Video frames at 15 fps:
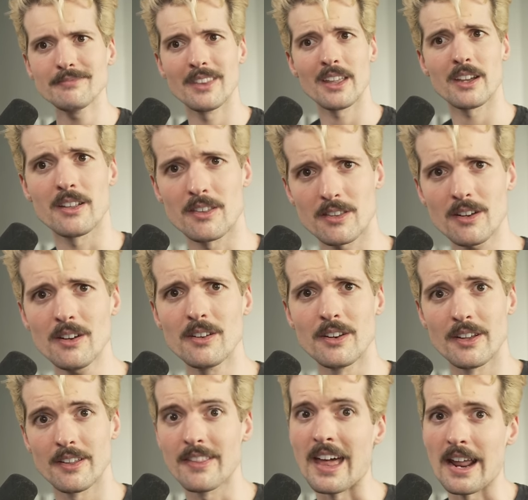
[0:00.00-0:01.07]
The concern
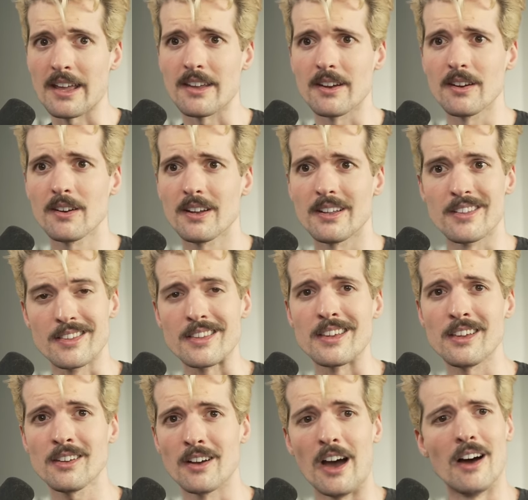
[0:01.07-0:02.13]
that I hear and
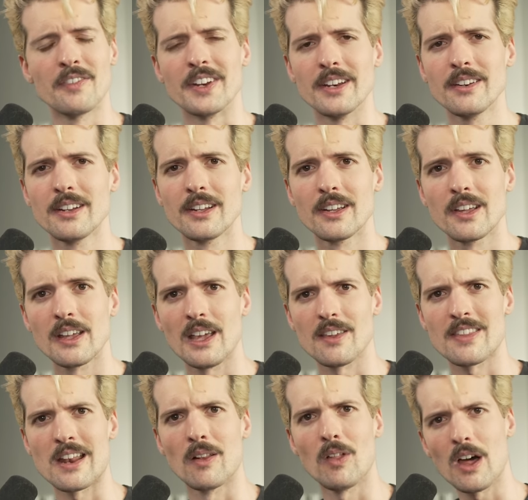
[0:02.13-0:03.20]
see often is
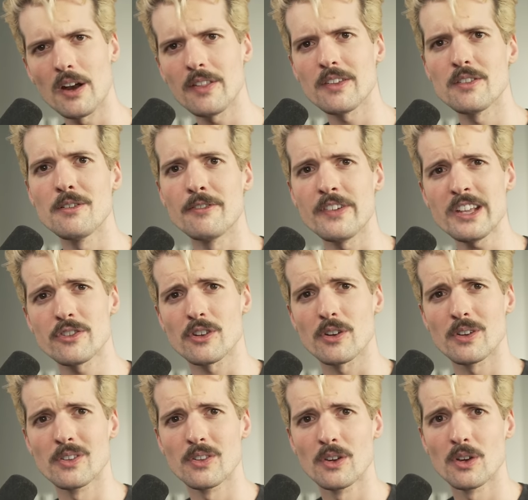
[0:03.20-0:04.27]
that a lot of these new
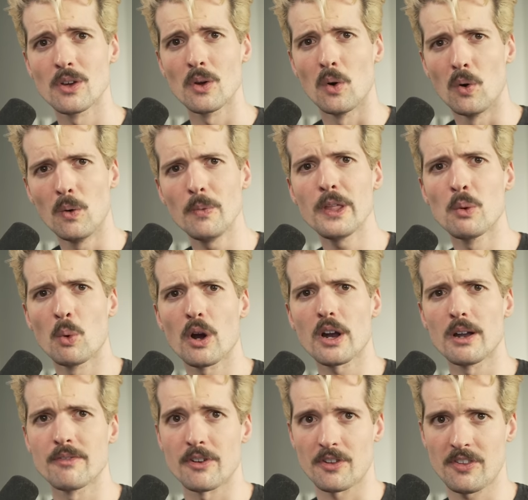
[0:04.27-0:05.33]
features only work
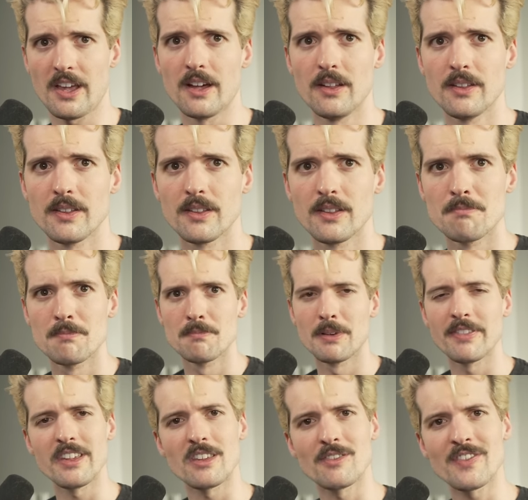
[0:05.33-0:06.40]
on Vercel. But
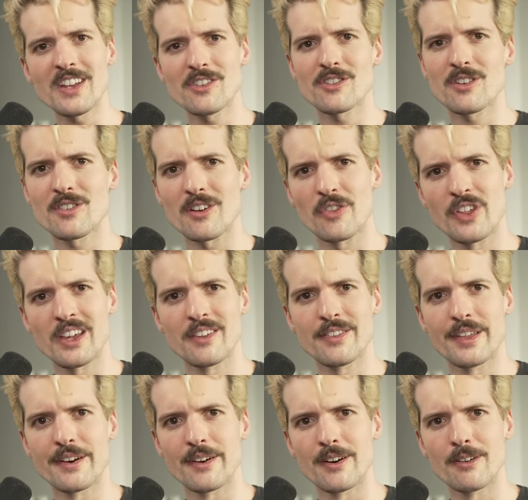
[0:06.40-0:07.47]
these features are things
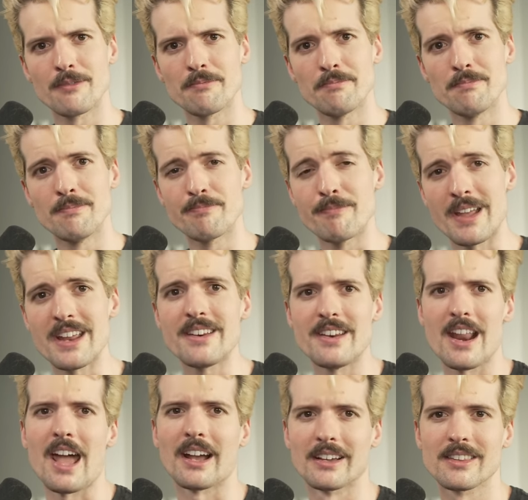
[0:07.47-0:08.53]
that are in
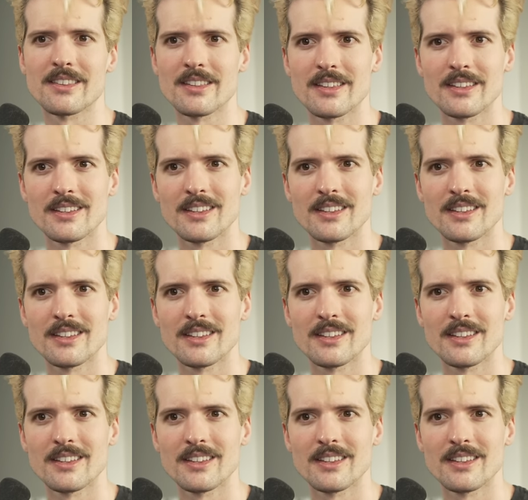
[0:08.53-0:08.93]
Next.